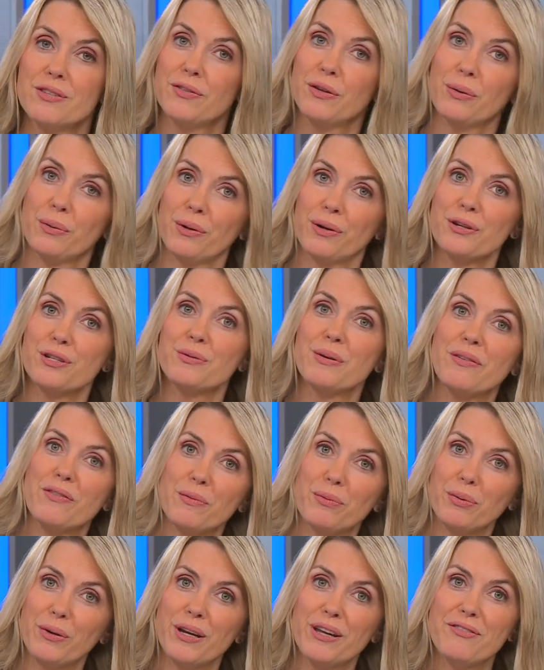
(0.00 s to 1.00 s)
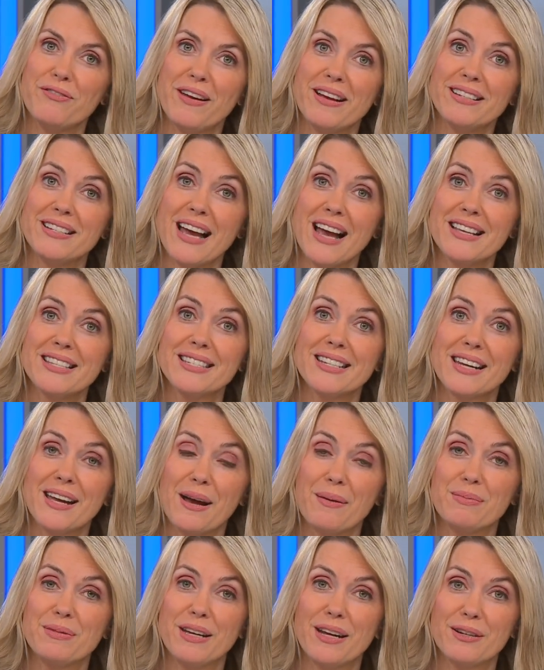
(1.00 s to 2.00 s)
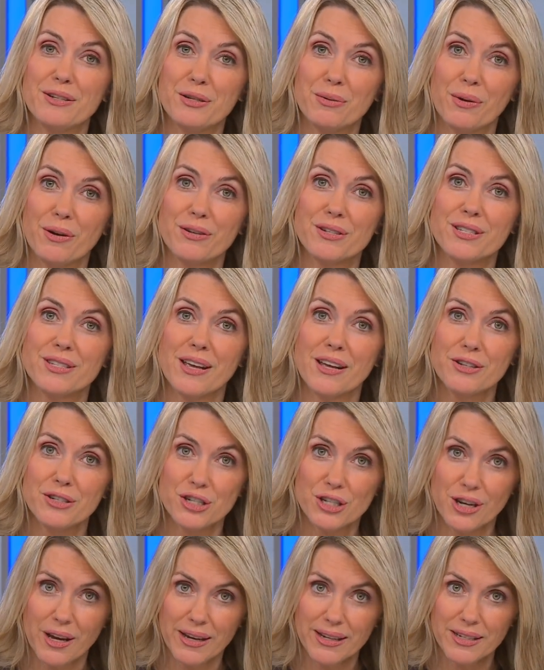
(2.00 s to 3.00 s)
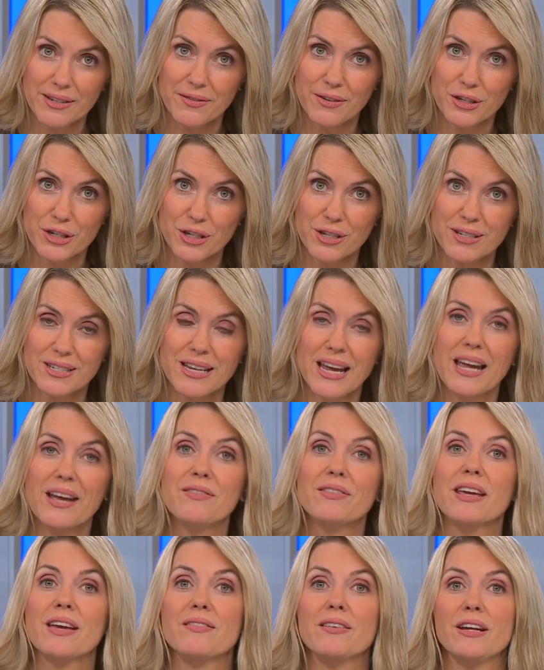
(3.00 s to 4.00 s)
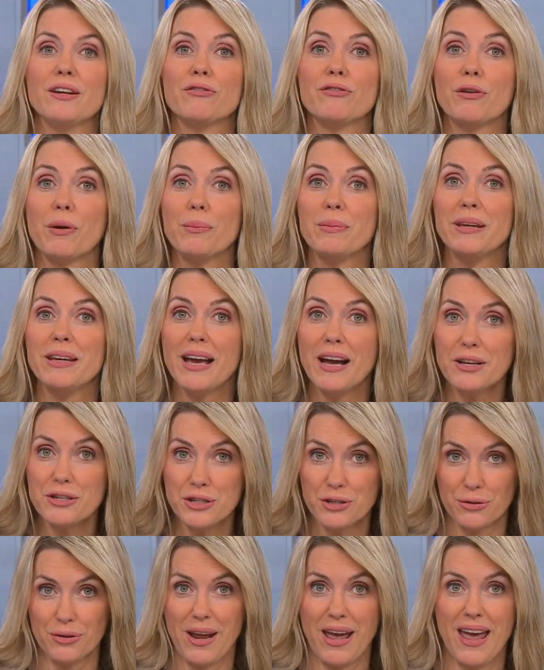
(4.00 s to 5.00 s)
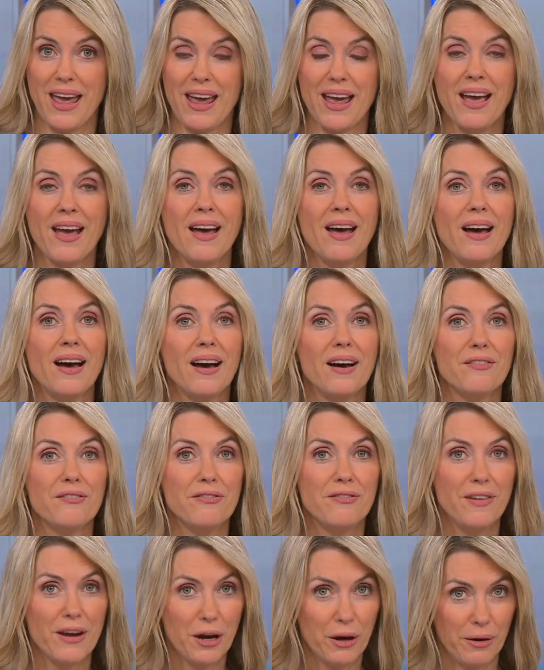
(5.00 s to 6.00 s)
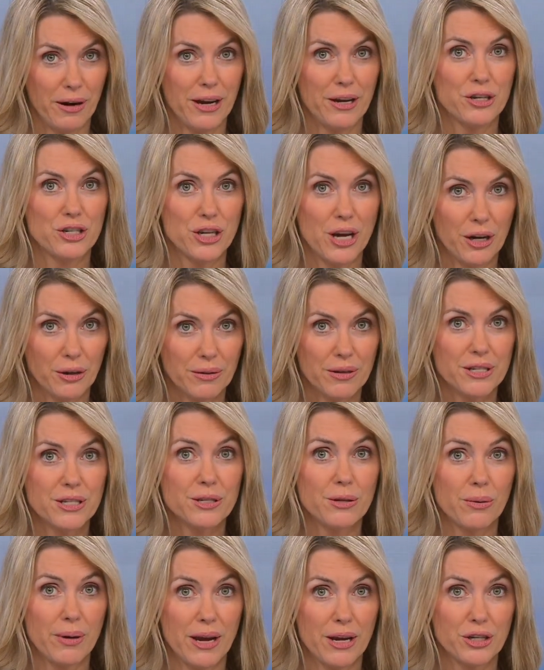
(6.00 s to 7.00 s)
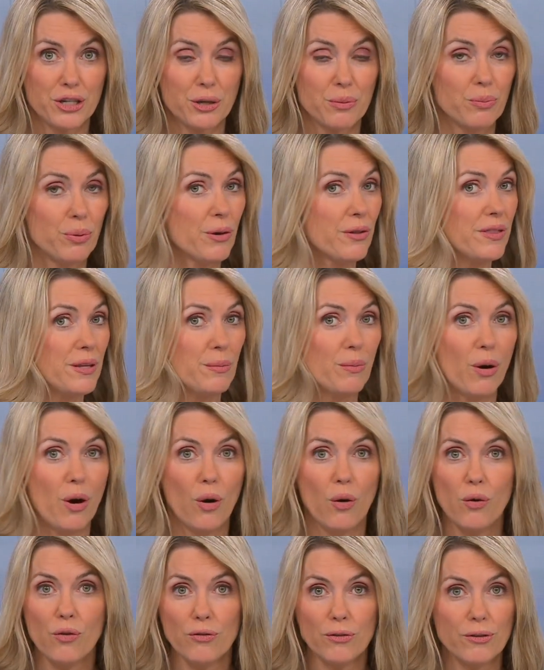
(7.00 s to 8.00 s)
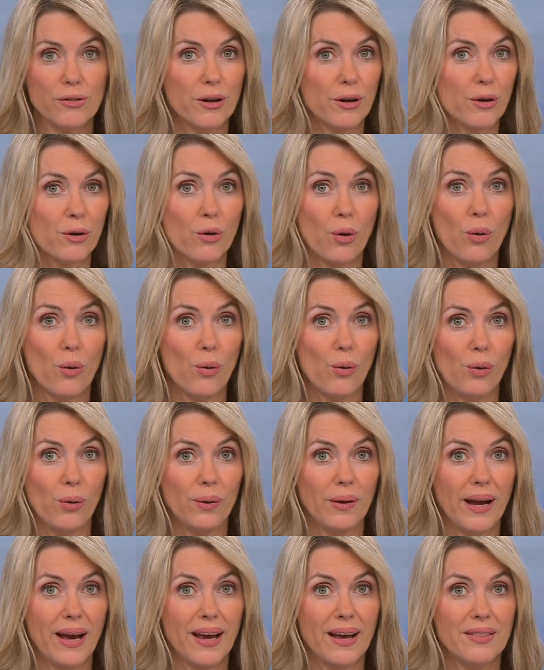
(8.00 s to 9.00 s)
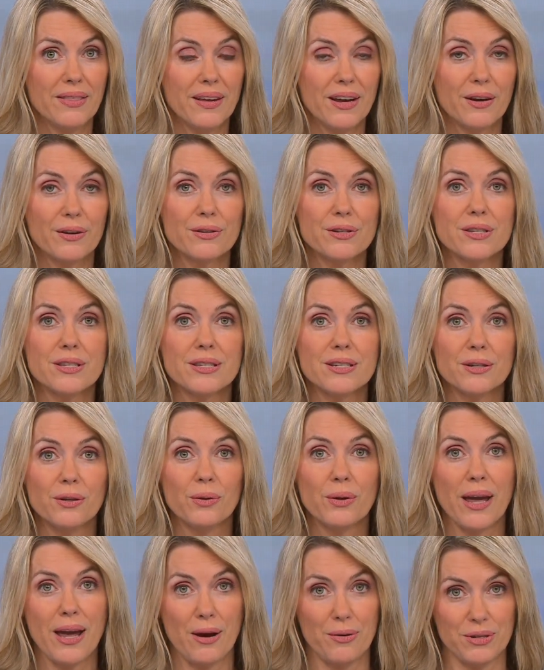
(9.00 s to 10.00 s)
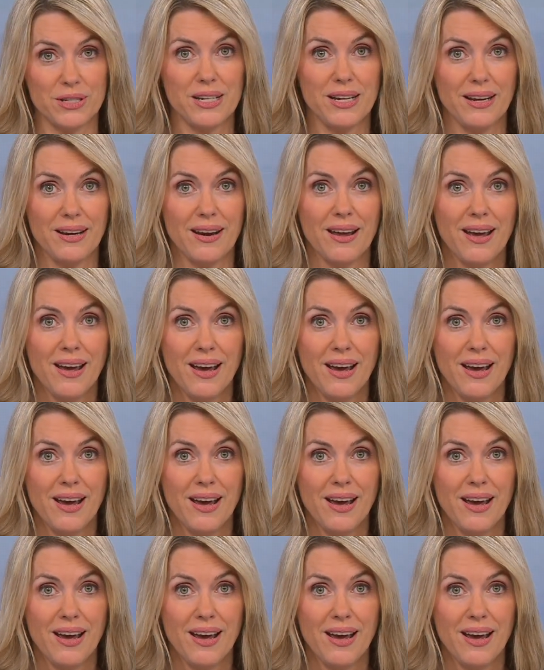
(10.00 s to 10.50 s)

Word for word: viewers, we have a pretty fantastic update to our Sunshine Division Day of Giving from yesterday. A very generous donation put them over their goal, and they are still counting.